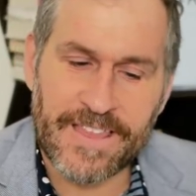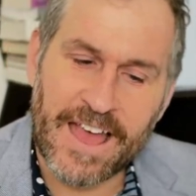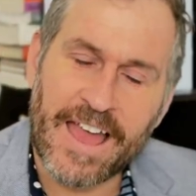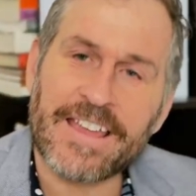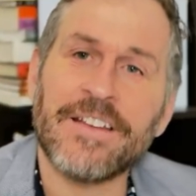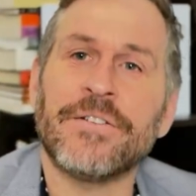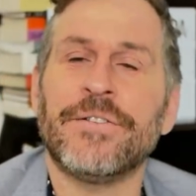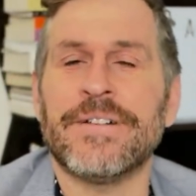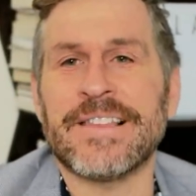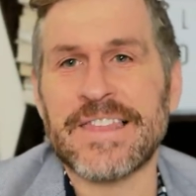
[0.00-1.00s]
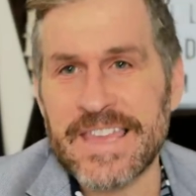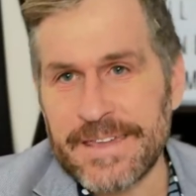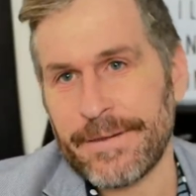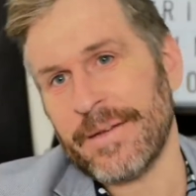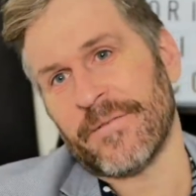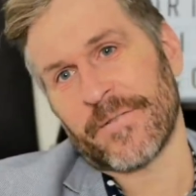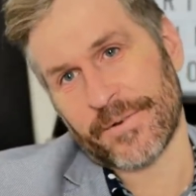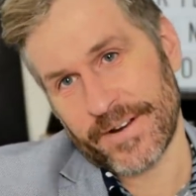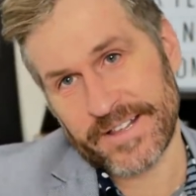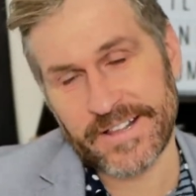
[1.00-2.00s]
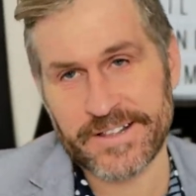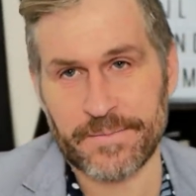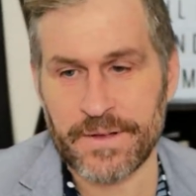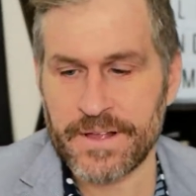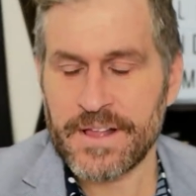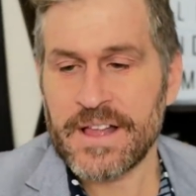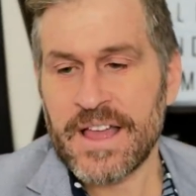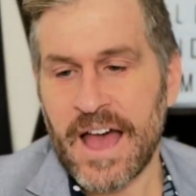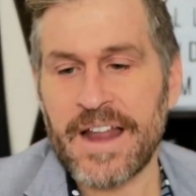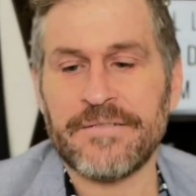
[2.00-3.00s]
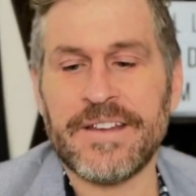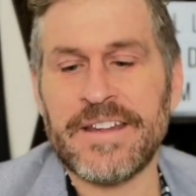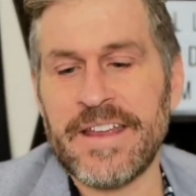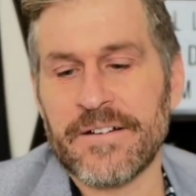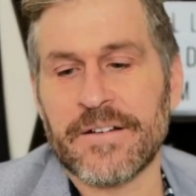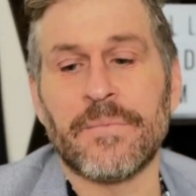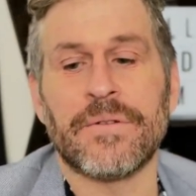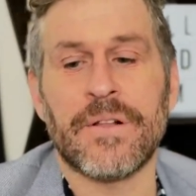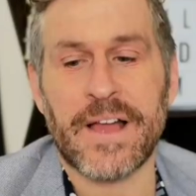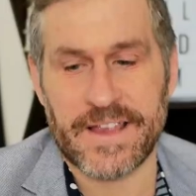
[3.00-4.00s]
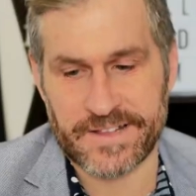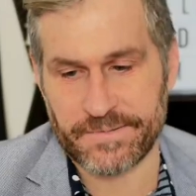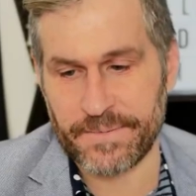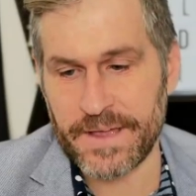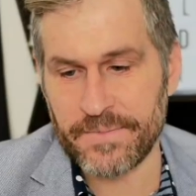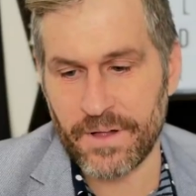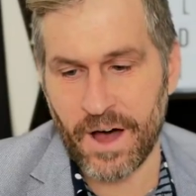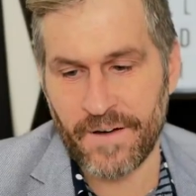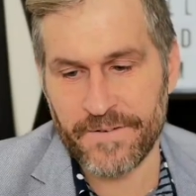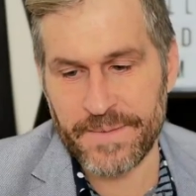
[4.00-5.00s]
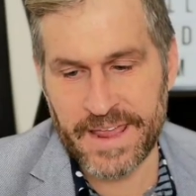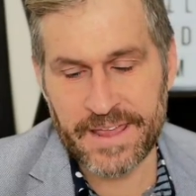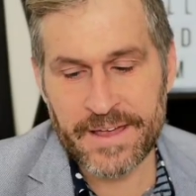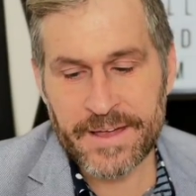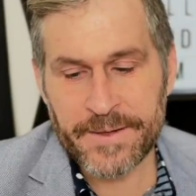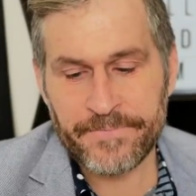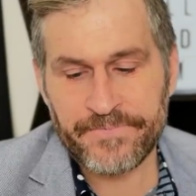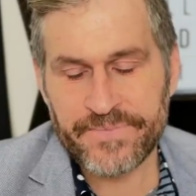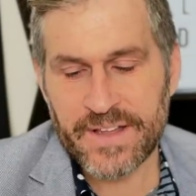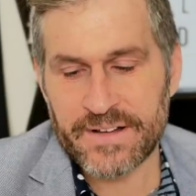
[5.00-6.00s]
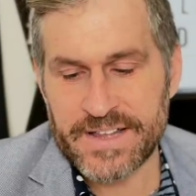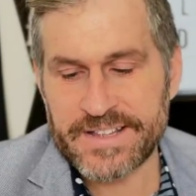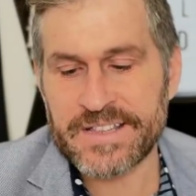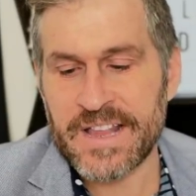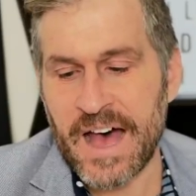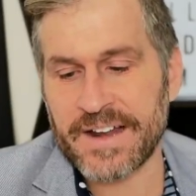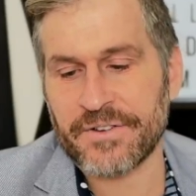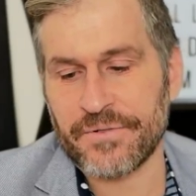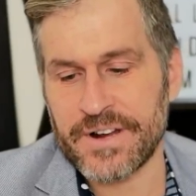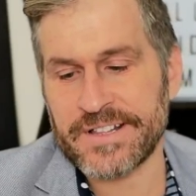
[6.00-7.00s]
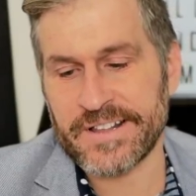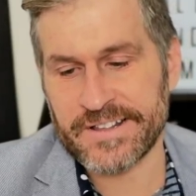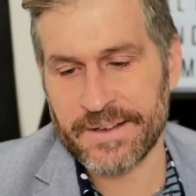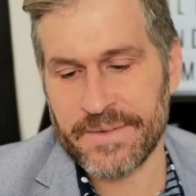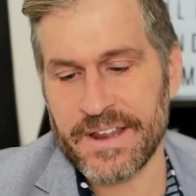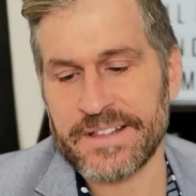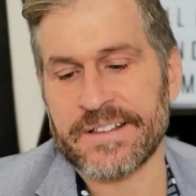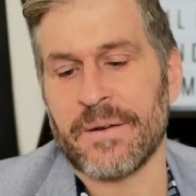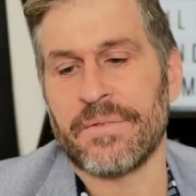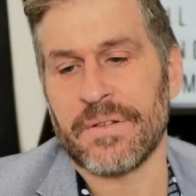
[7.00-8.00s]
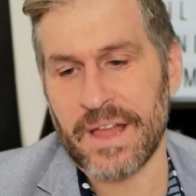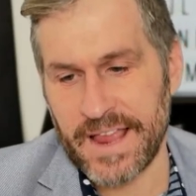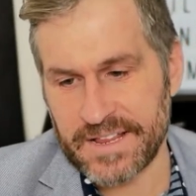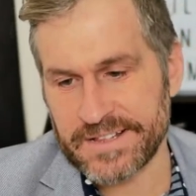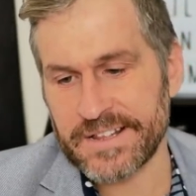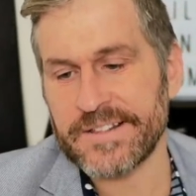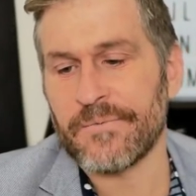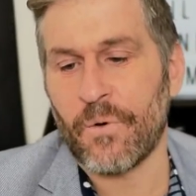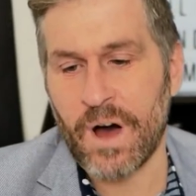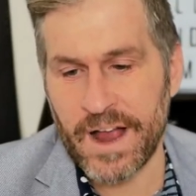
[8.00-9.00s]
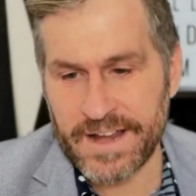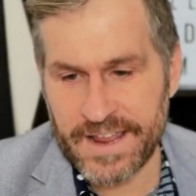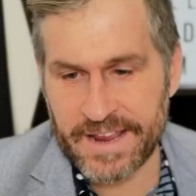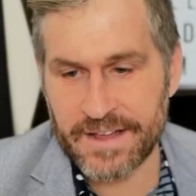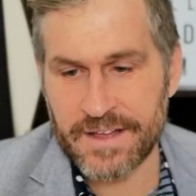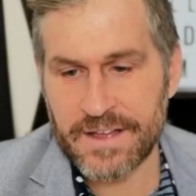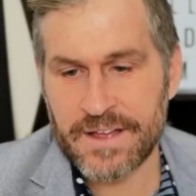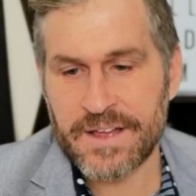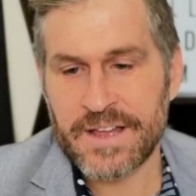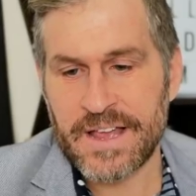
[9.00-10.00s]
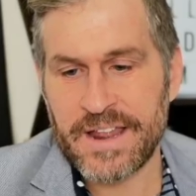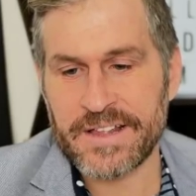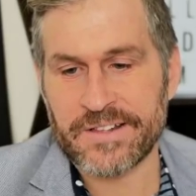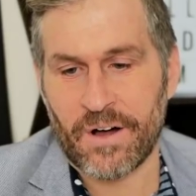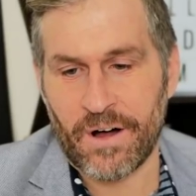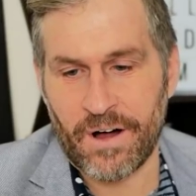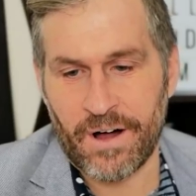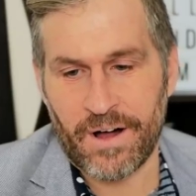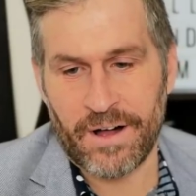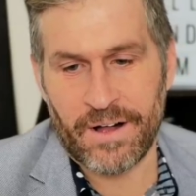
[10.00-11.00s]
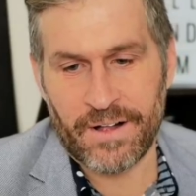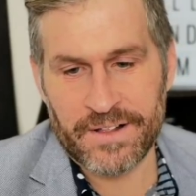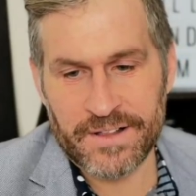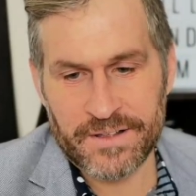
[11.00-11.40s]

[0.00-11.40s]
I can go to elite people for criticism. I don't need to hear complaints. What people offer me is not criticism. It's complaints. It is whining. It is all